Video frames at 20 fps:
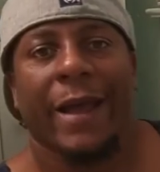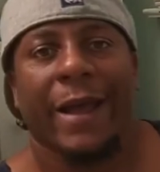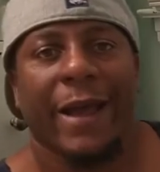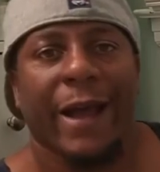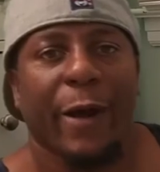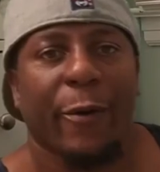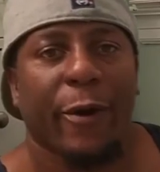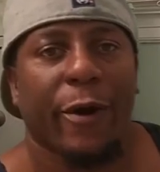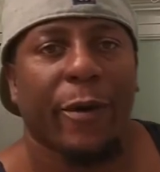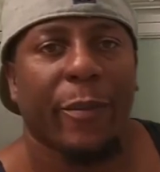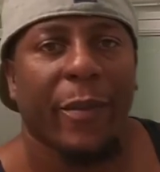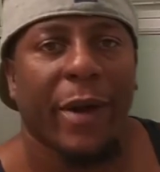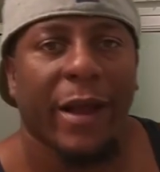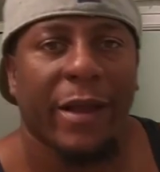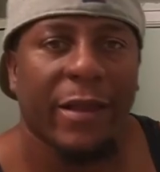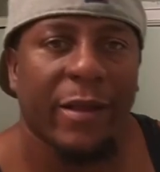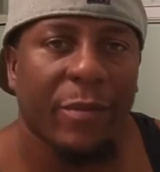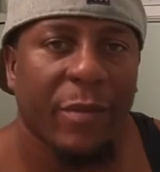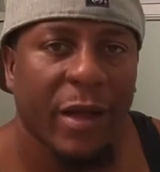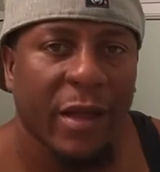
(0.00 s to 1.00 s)
Hey guys, welcome
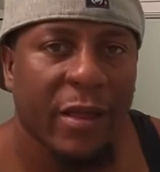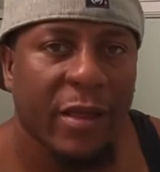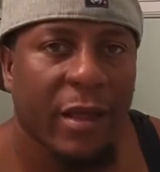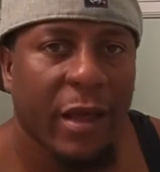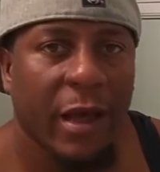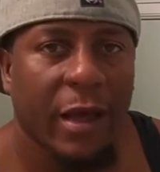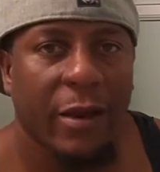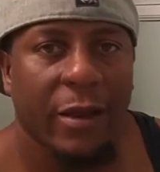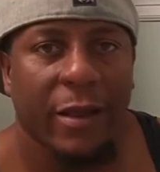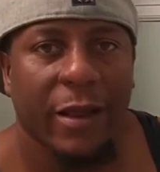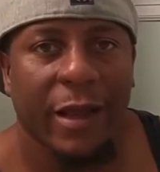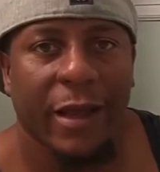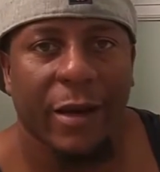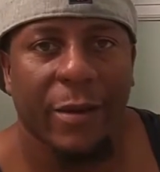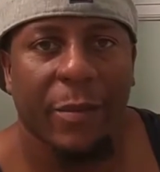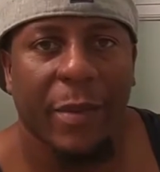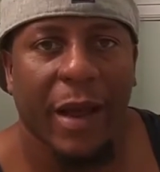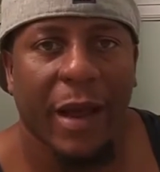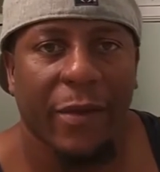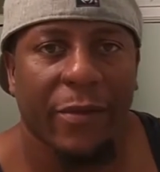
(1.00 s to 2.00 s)
back to my channel,
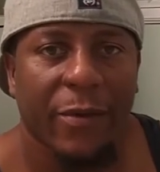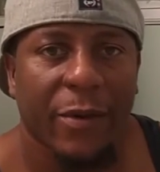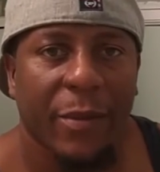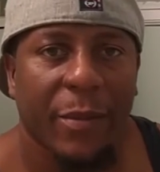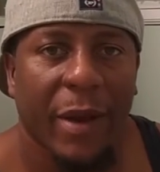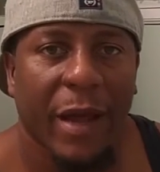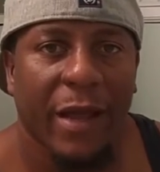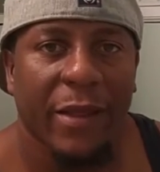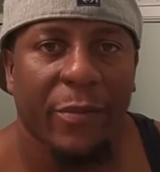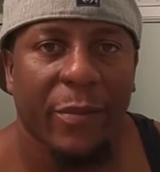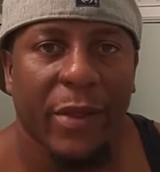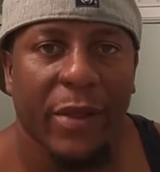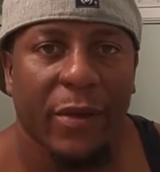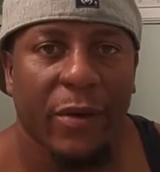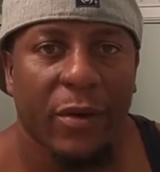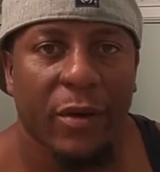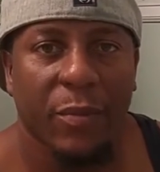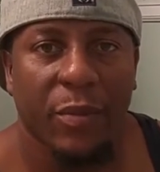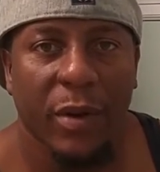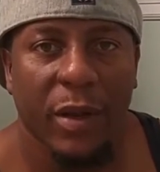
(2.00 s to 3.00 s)
Taking a Bath in the Bathroom.
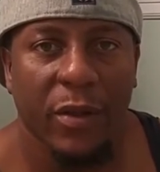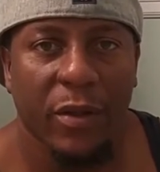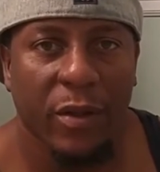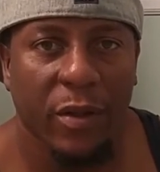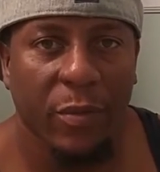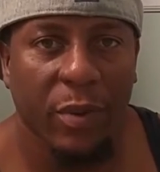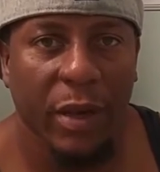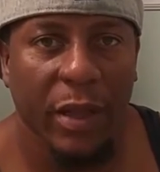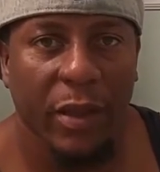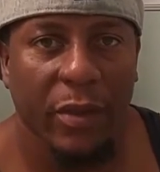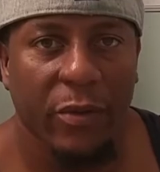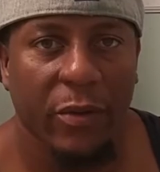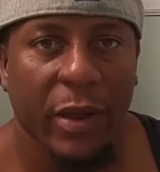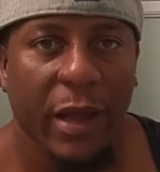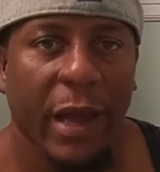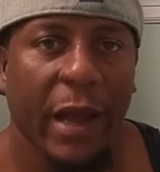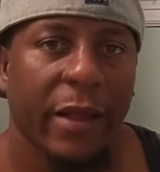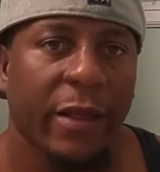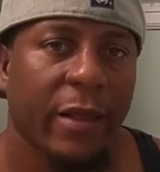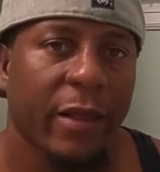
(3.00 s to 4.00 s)
It's the only place you can play
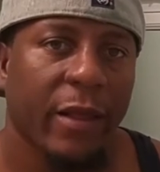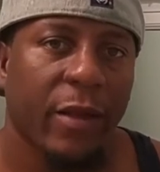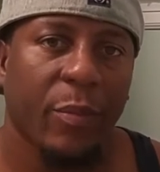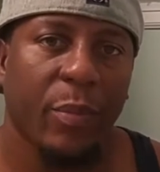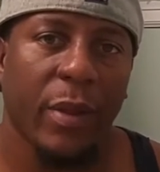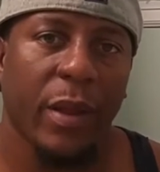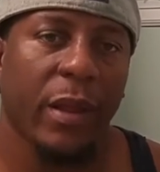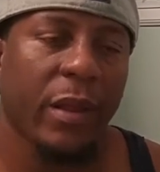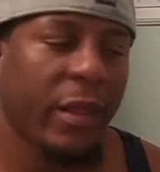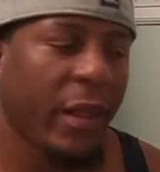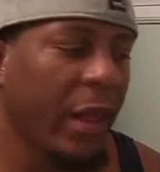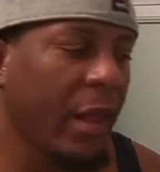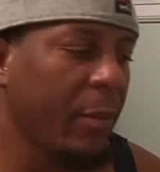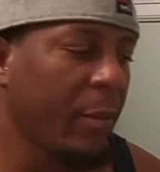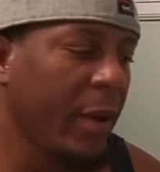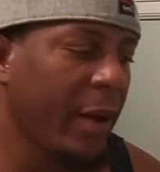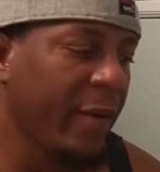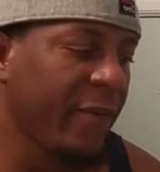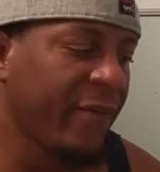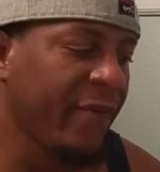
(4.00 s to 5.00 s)
your gadgets in peace.
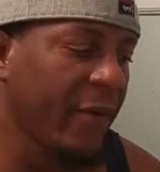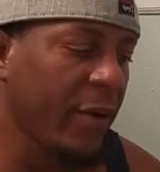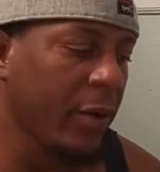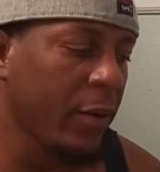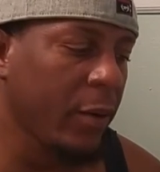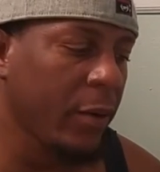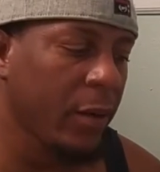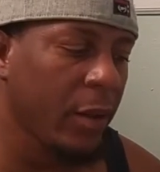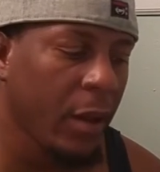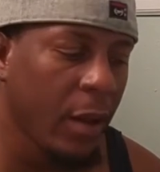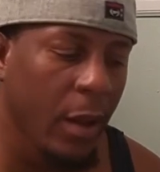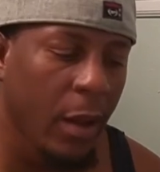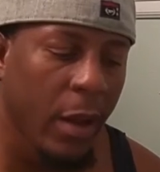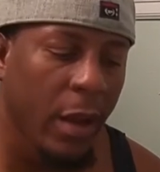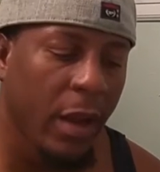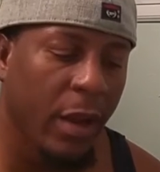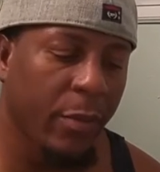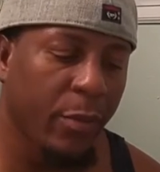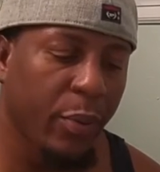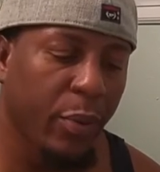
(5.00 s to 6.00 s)
And my first
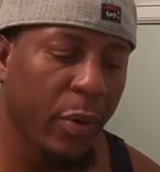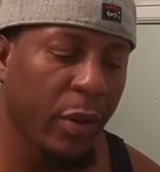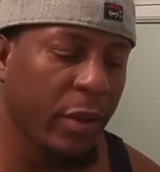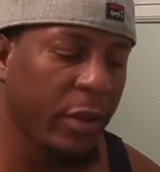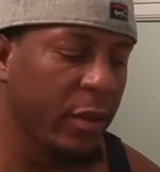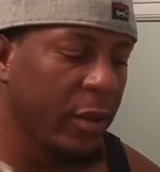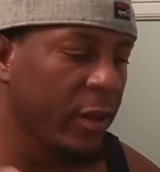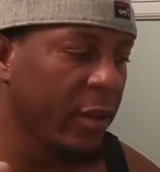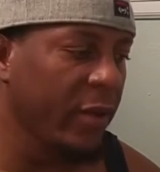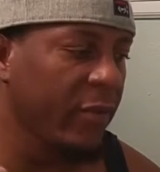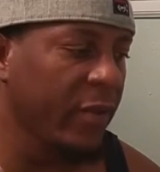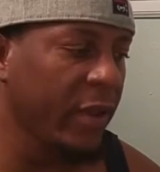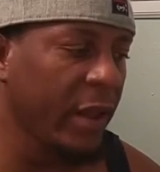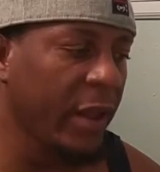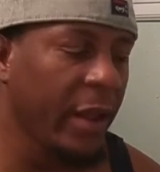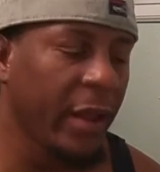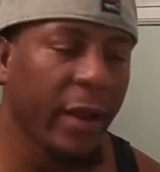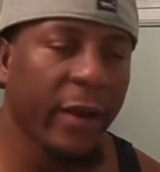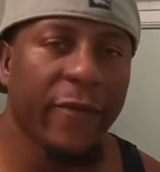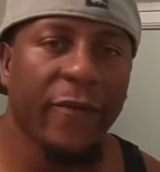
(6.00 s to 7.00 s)
impressions
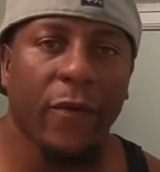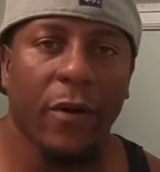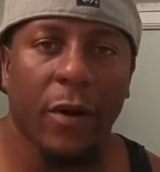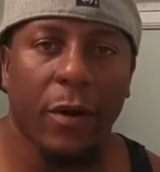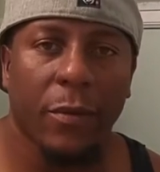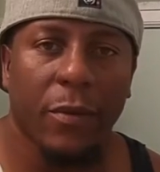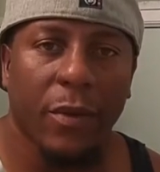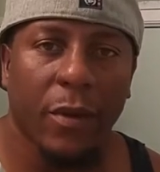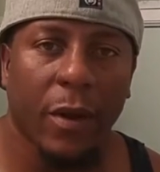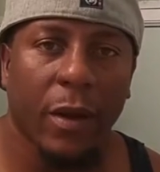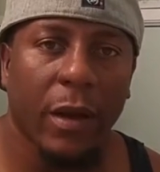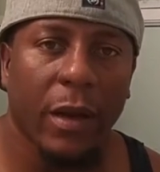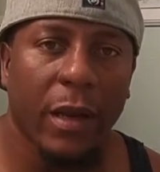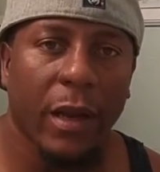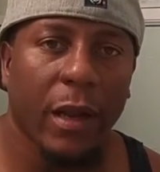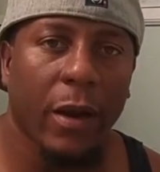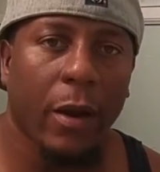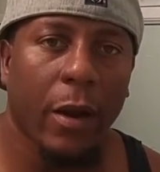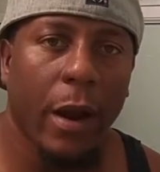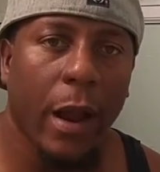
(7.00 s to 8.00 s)
of the headphones
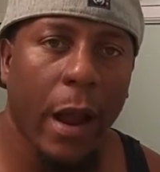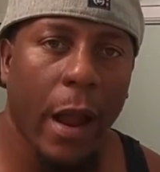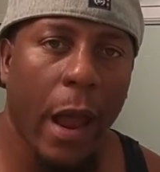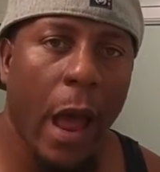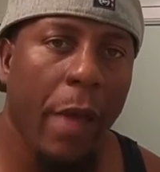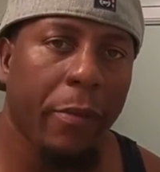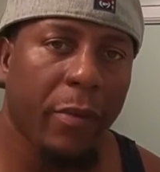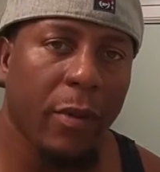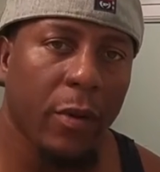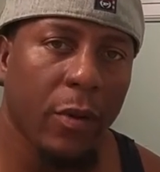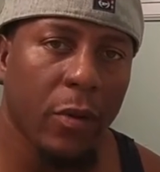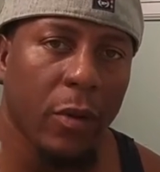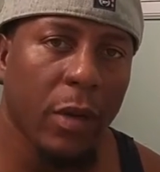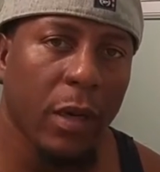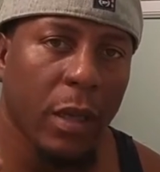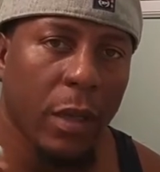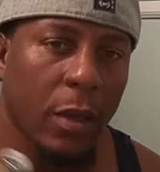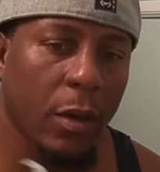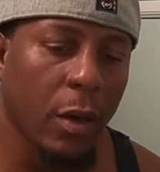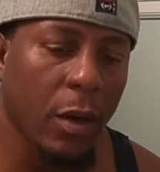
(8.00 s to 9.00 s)
are they are
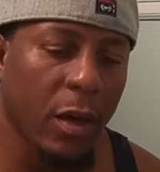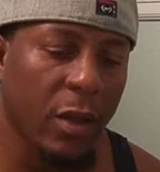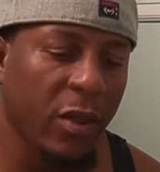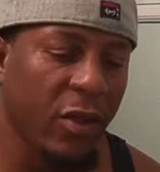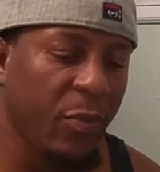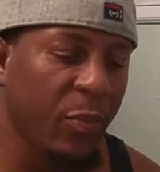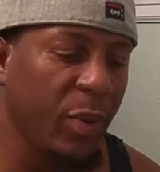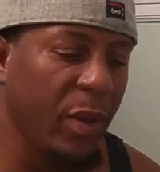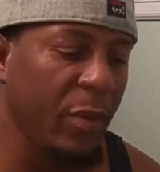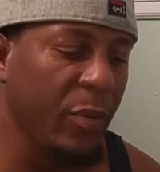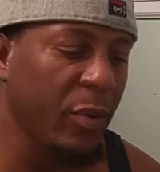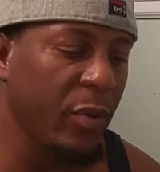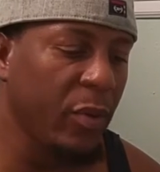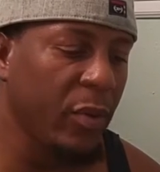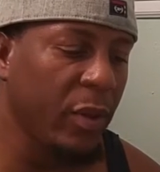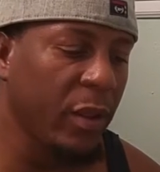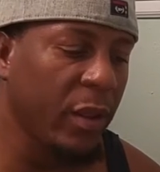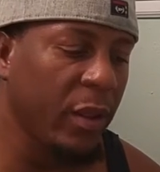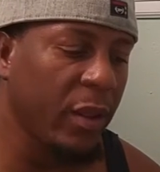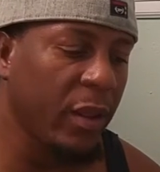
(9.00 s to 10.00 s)
absolutely gorgeous,
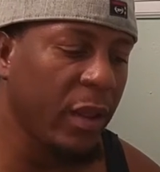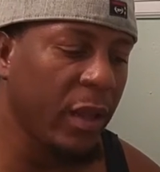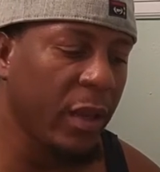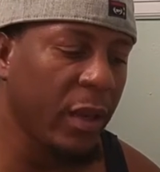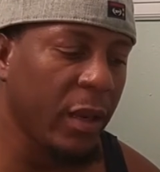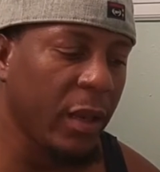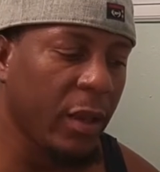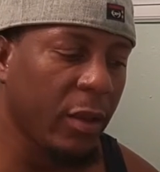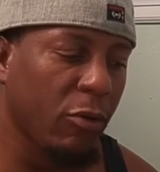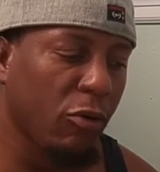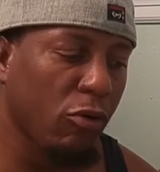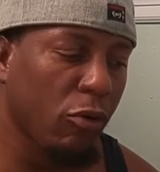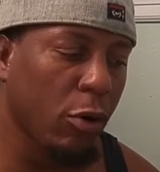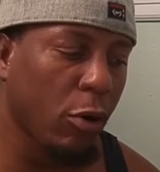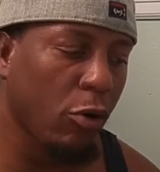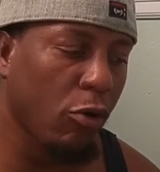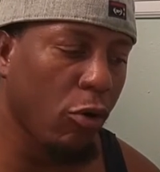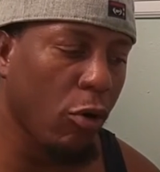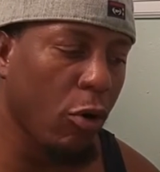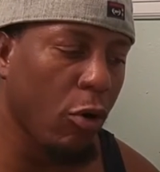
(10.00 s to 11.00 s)
people. You can see this
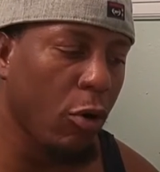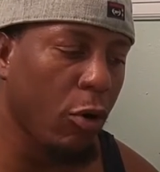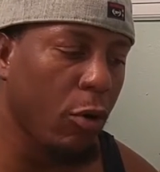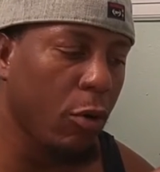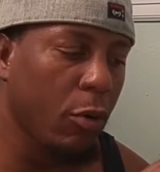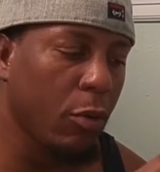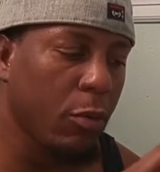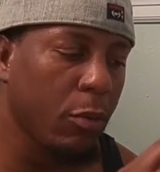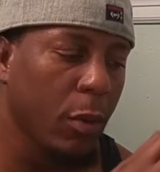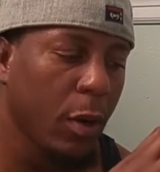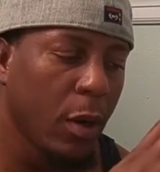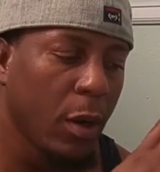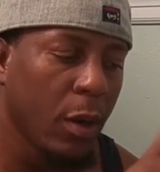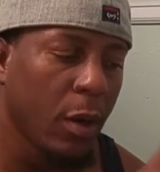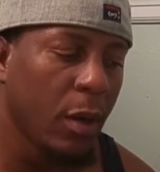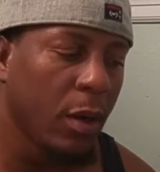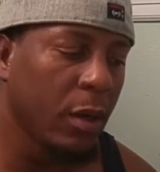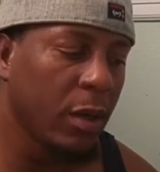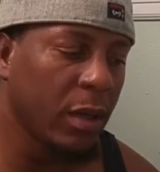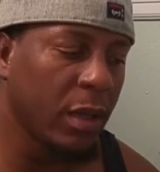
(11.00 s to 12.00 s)
chrome
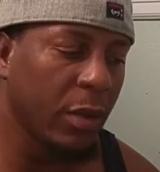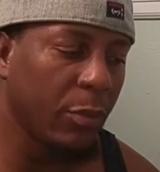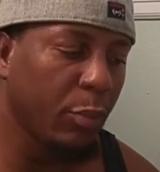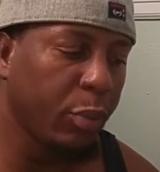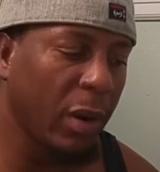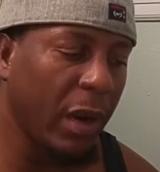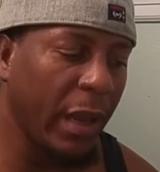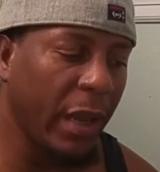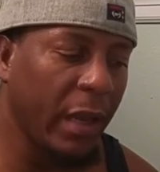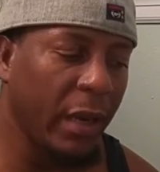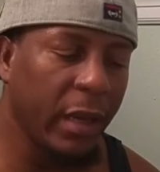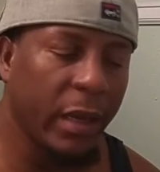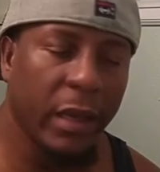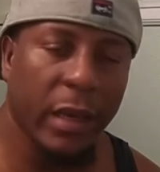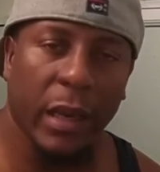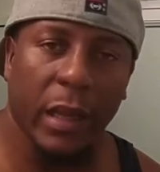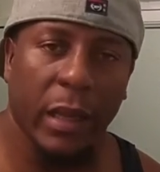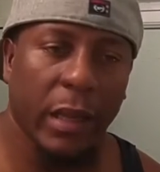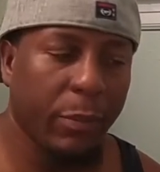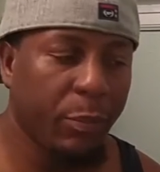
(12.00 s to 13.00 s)
looking
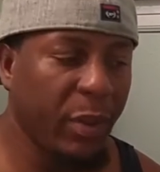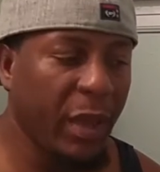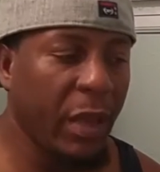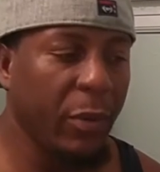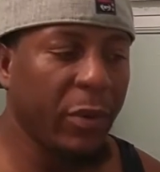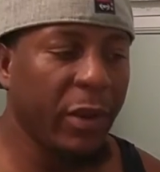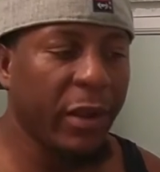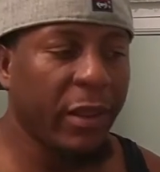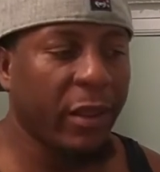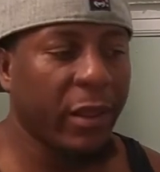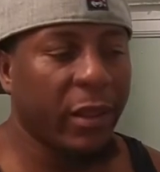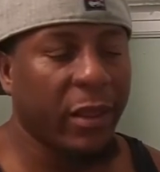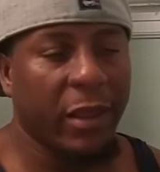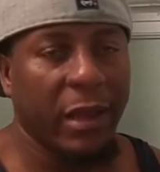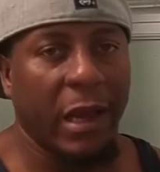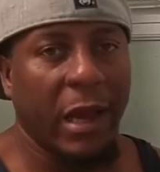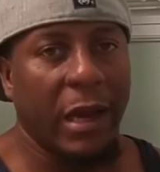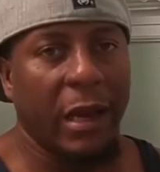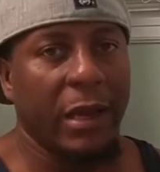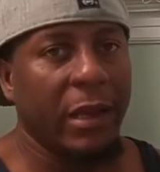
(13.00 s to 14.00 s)
plating, and people, this
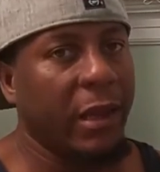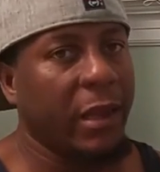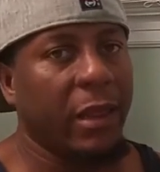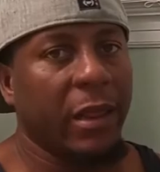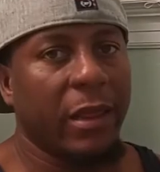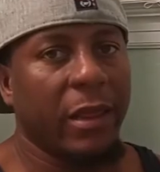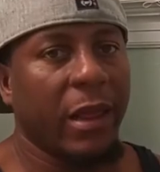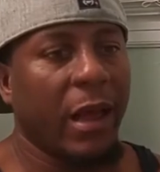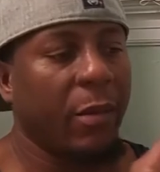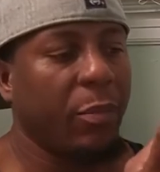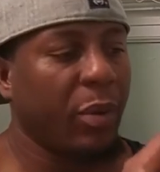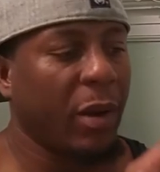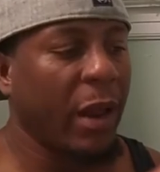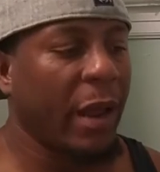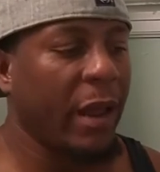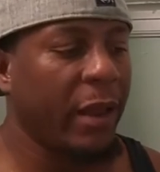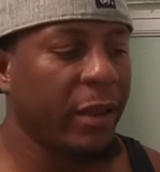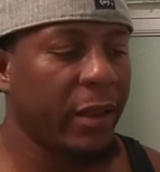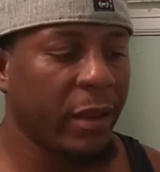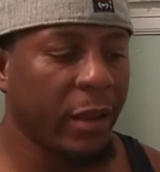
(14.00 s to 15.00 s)
is solid. This is
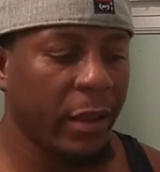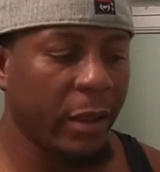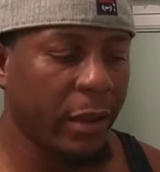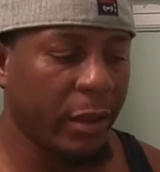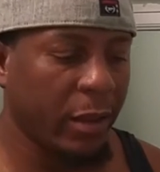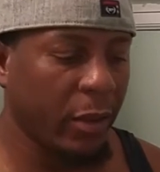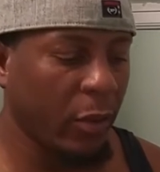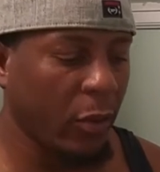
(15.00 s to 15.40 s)
not plastic.